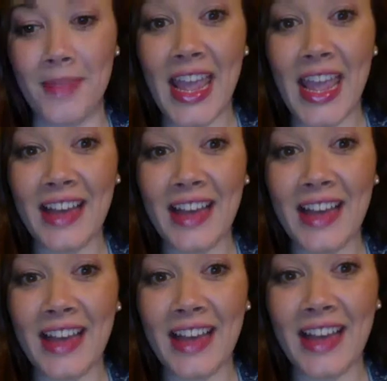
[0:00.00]
Like
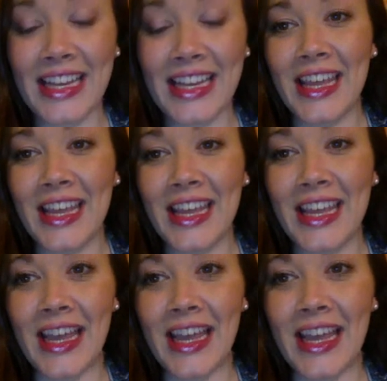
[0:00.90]
I
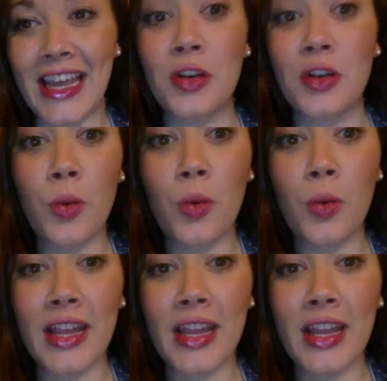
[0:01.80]
don't know,